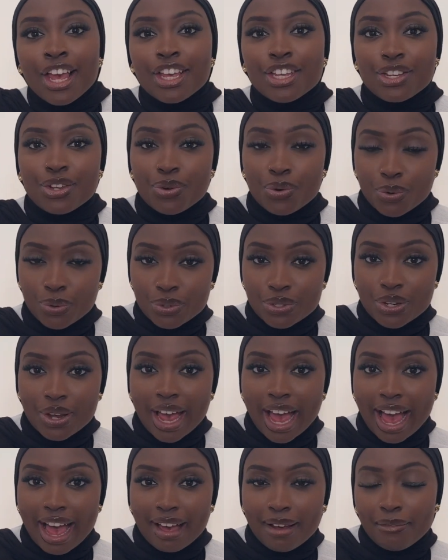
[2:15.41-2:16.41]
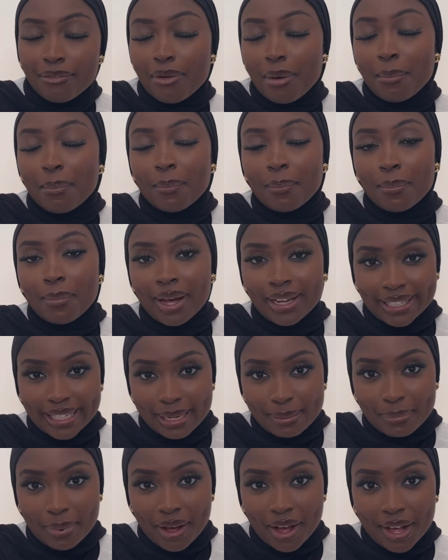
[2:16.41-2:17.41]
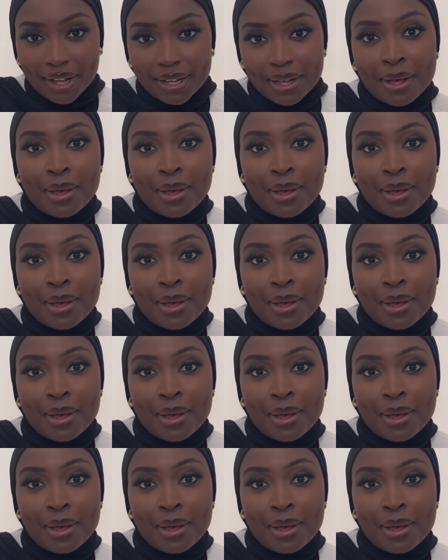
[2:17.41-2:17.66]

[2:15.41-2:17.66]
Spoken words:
You also have Monkey Park.